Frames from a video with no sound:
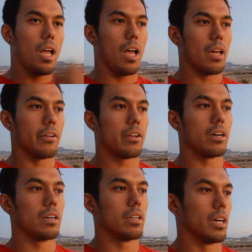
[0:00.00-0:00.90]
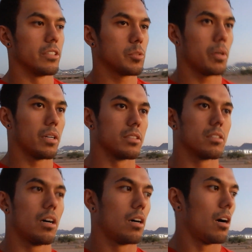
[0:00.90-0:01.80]
And yeah, this spot is
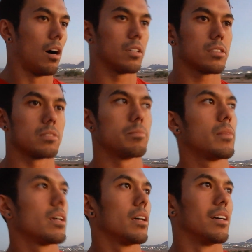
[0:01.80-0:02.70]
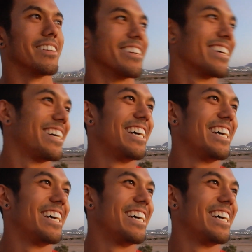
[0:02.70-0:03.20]
awesome. And